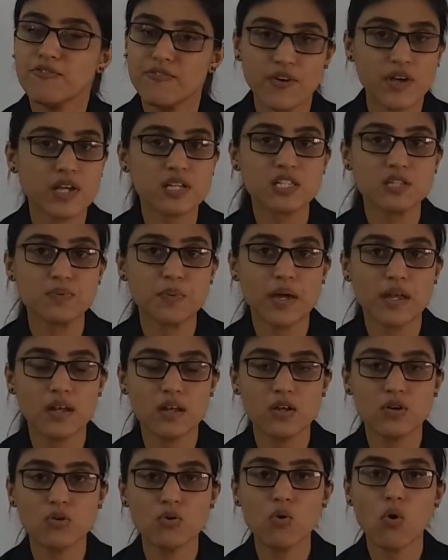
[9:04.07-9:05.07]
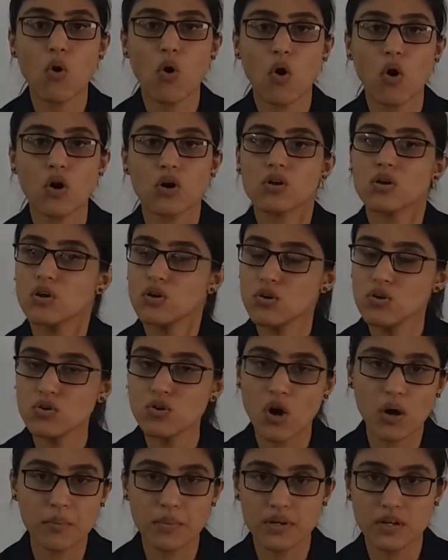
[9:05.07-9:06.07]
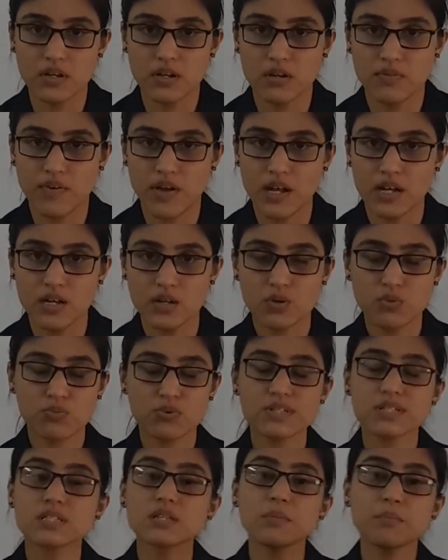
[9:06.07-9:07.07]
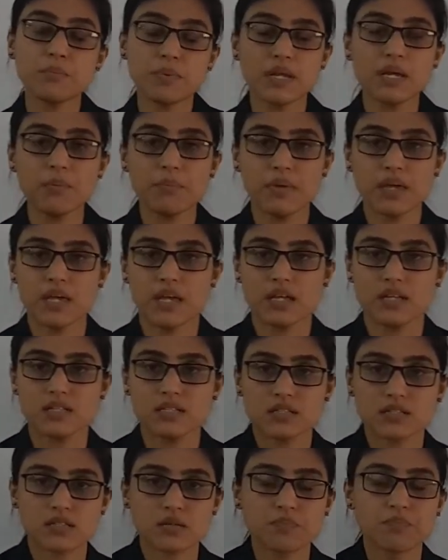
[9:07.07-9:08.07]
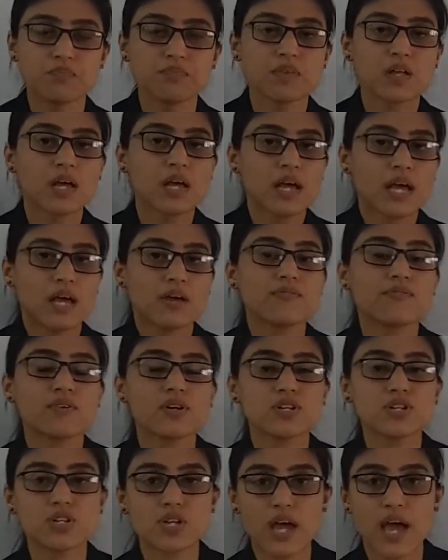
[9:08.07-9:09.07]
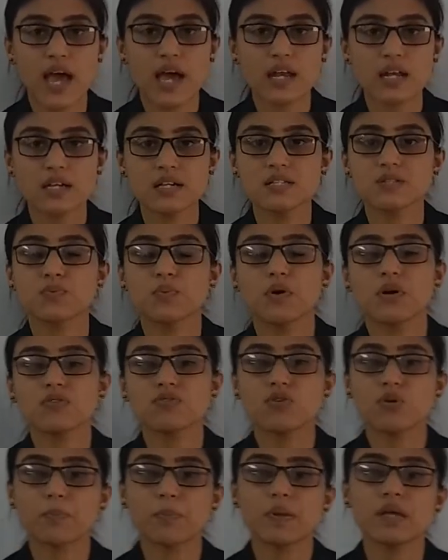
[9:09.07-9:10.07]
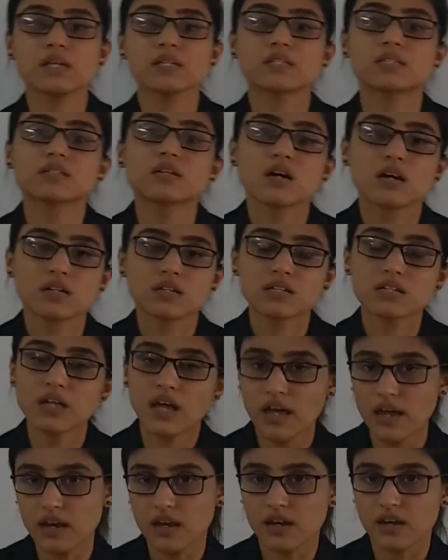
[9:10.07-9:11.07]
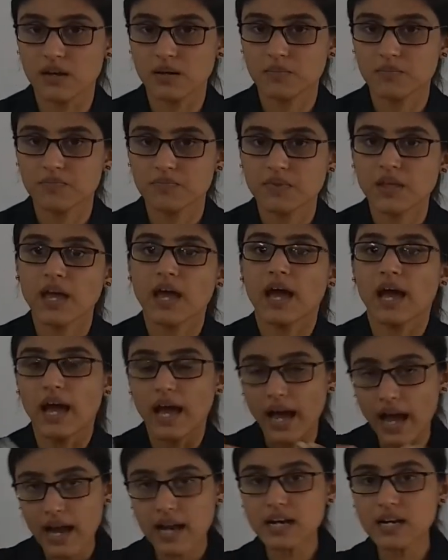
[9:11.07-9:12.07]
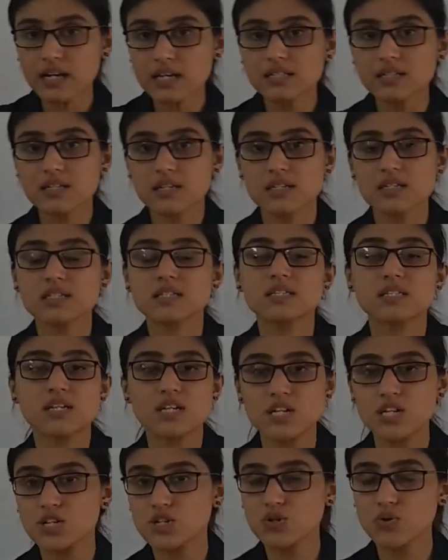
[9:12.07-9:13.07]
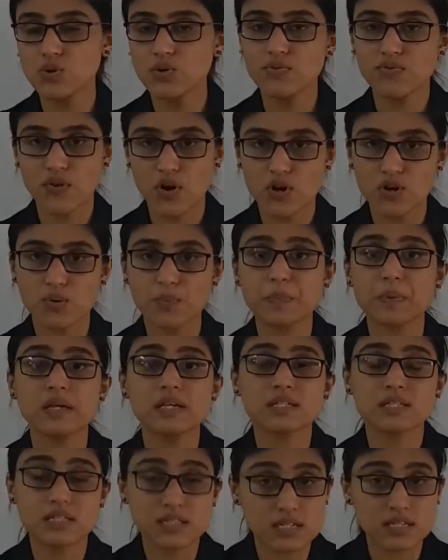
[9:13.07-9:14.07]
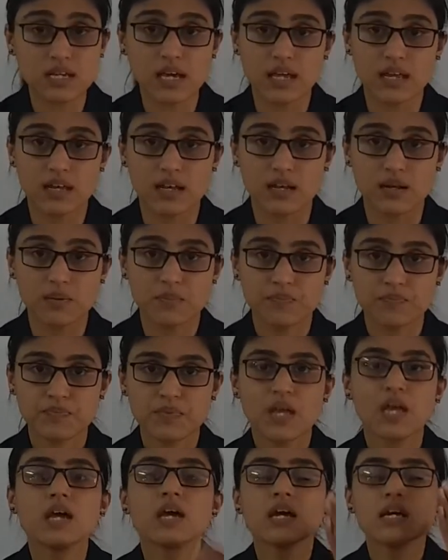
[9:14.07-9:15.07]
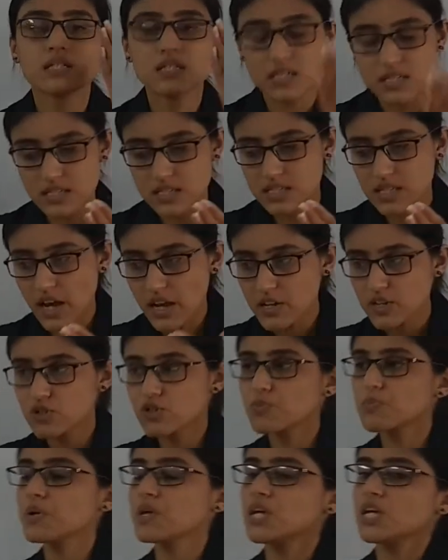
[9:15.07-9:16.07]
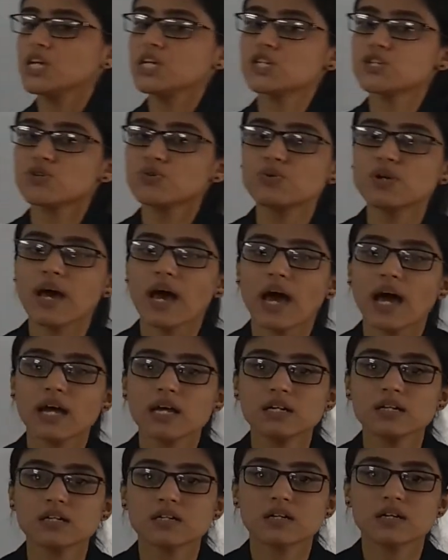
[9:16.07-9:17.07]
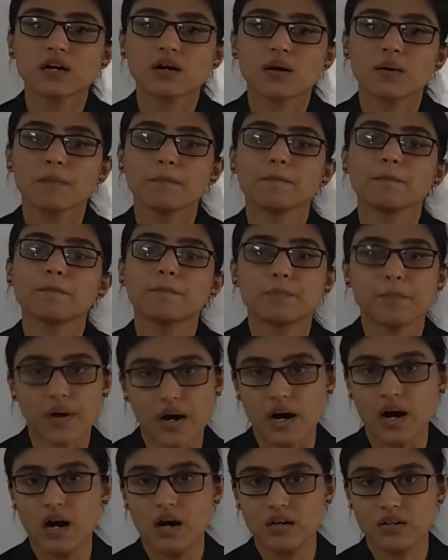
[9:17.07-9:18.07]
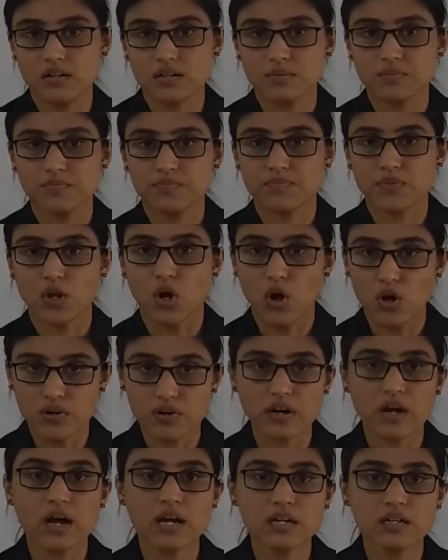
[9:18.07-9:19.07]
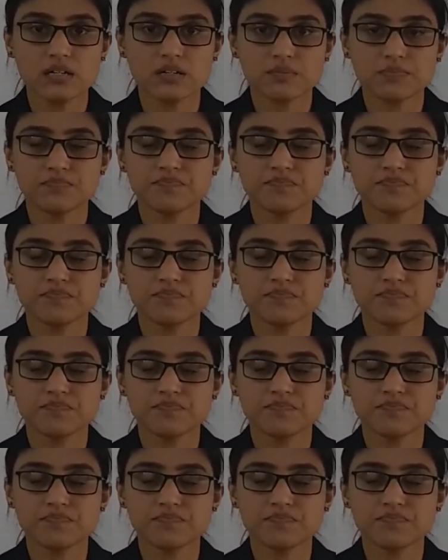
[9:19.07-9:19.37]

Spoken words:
face value or nominal value, which simply means if a share is worth rupees 10 and it is issued for rupees 10, it is said to be issued at par. Alright?